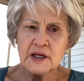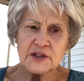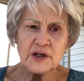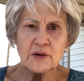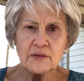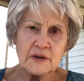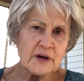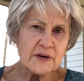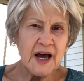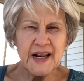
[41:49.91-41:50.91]
So,
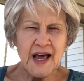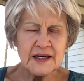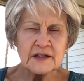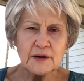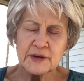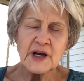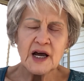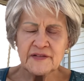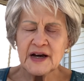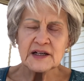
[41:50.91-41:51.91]
you know, it would
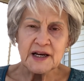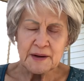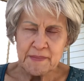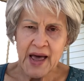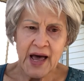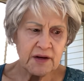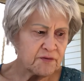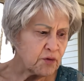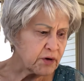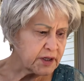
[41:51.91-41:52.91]
kind of act like a mat
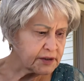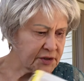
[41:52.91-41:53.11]
for it.